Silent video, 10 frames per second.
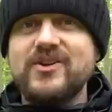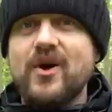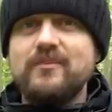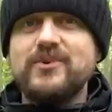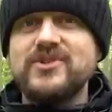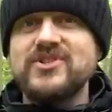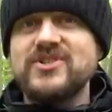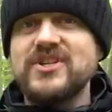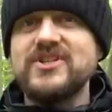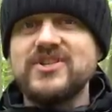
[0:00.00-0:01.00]

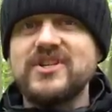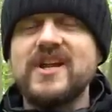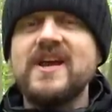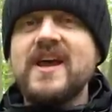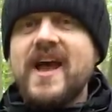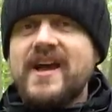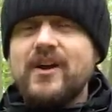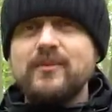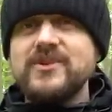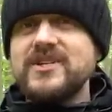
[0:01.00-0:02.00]
composition. And
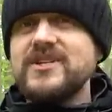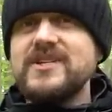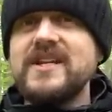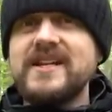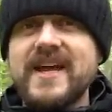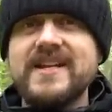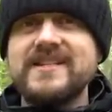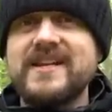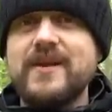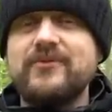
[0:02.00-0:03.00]
composition in
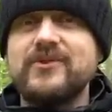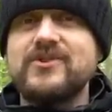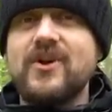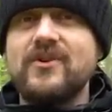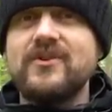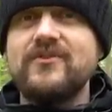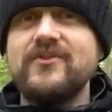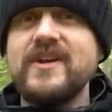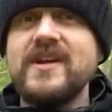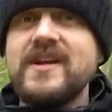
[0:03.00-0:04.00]
landscape
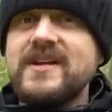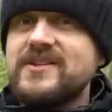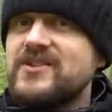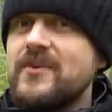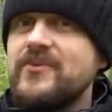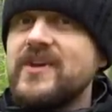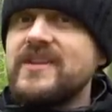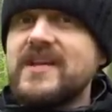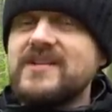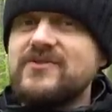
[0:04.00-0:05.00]
photography is
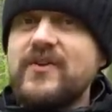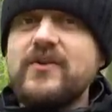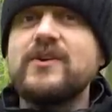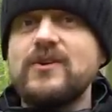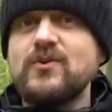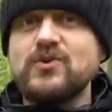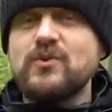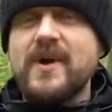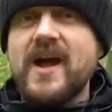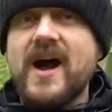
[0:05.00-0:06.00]
something that is very close to my